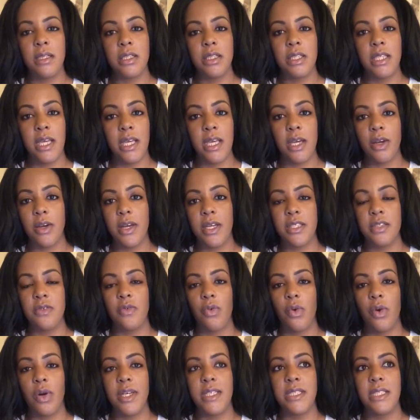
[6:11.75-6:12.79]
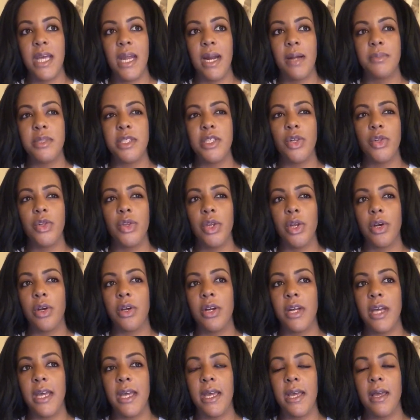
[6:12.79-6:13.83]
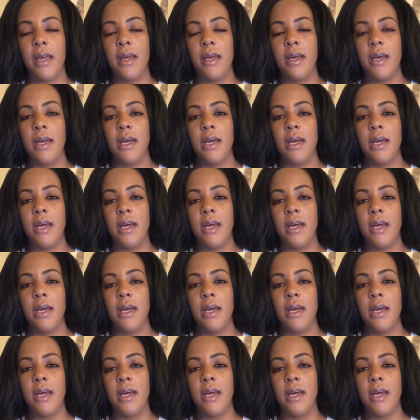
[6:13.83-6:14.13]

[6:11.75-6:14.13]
to hear His voice, and I'm still learning